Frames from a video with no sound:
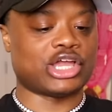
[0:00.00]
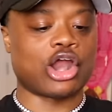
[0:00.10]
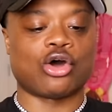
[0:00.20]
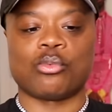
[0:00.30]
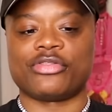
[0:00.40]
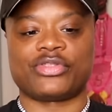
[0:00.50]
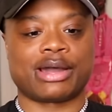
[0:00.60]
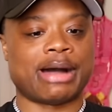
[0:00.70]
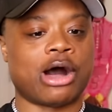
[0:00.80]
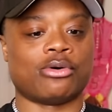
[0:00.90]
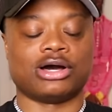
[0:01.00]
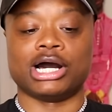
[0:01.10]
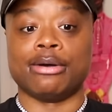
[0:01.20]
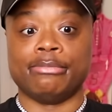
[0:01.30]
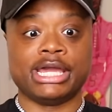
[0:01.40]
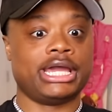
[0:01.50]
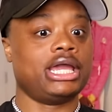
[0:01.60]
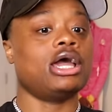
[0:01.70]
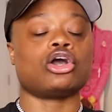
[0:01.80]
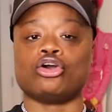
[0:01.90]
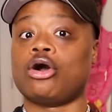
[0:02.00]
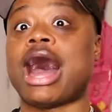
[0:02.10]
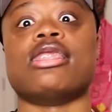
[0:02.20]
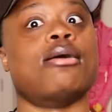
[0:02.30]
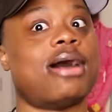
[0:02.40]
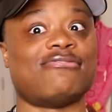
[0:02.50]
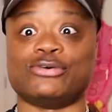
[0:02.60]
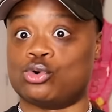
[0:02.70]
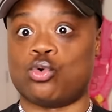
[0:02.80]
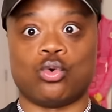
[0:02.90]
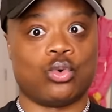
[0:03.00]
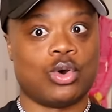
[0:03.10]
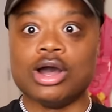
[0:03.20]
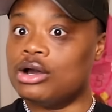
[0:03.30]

Y'all know one thing about me? Girl, I love my food.